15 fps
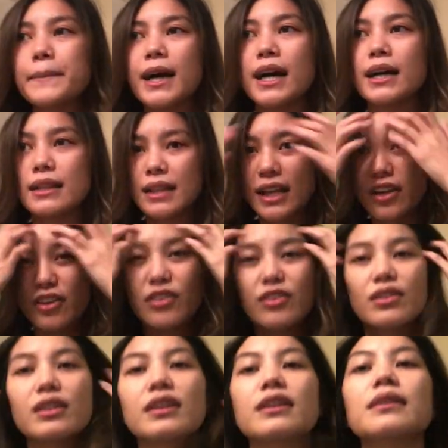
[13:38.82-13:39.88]
But,
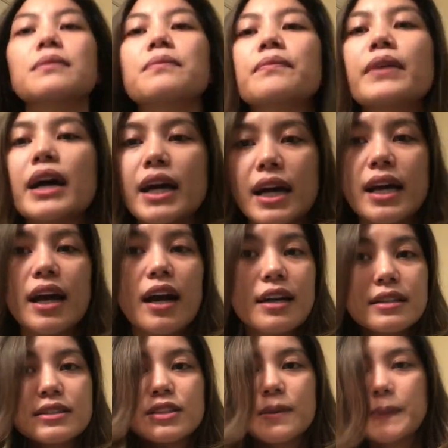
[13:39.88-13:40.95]
ayan, my
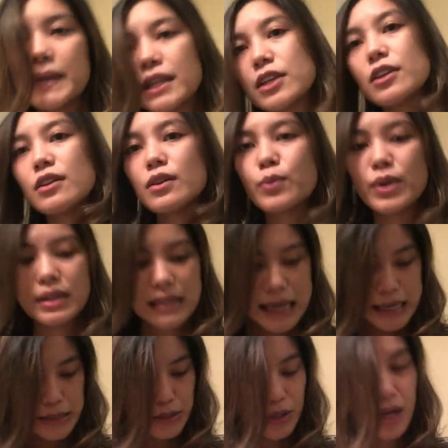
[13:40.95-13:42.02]
honest opinion with
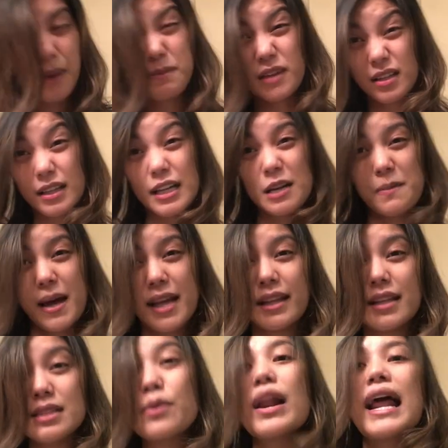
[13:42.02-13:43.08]
Dyson, I'm not gonna buy
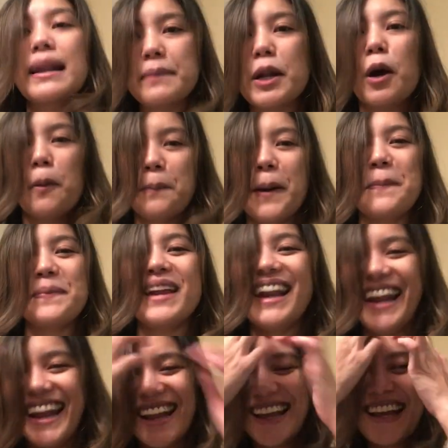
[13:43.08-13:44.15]
it kasi wala naman akong
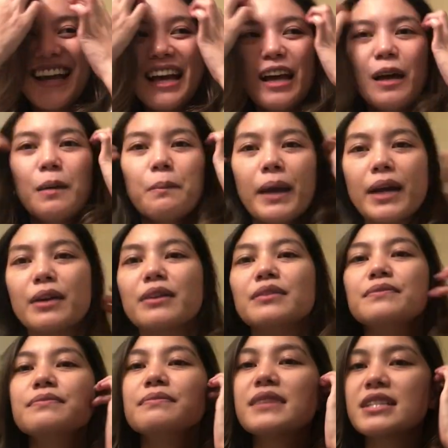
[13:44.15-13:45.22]
pambili. Pero,
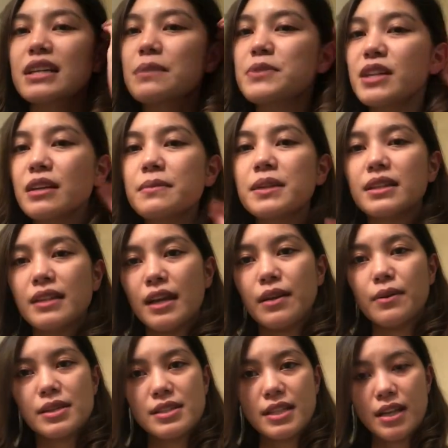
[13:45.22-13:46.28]
masarap siyang
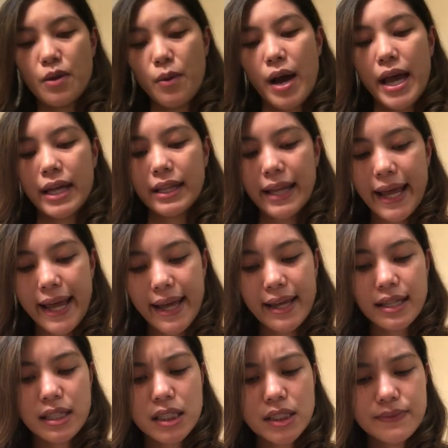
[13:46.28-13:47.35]
gamitin once in a while.
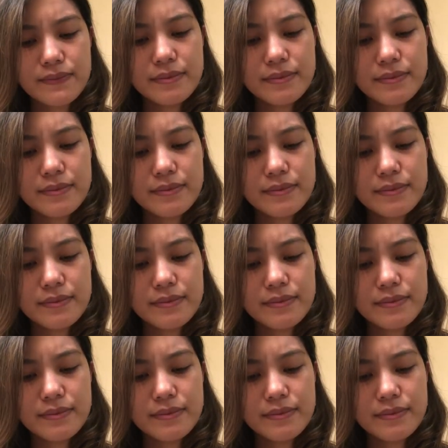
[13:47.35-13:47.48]
And,